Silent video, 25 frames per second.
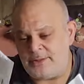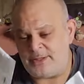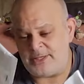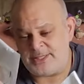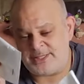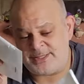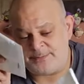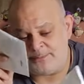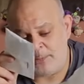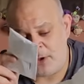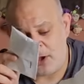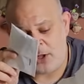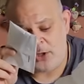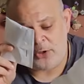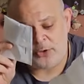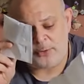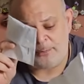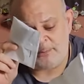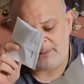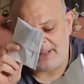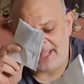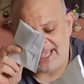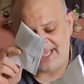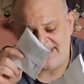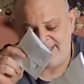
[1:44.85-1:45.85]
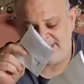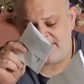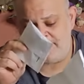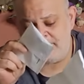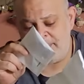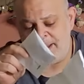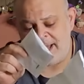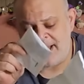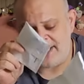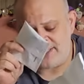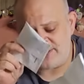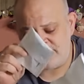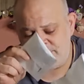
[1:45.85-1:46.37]
The smaller plastic
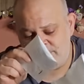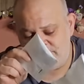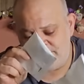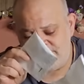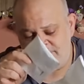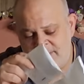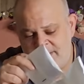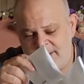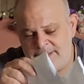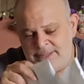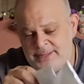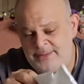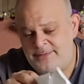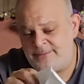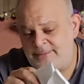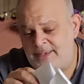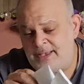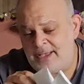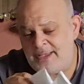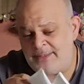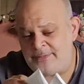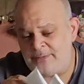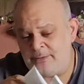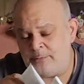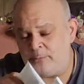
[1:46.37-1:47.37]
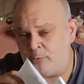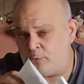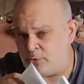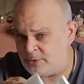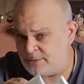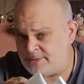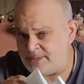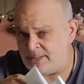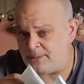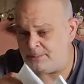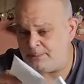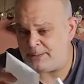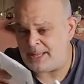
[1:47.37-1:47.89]
bags you find inside them were
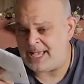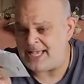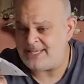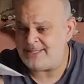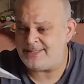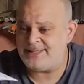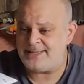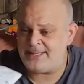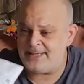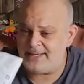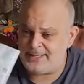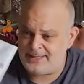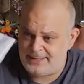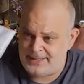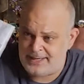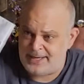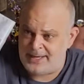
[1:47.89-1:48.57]
still plastic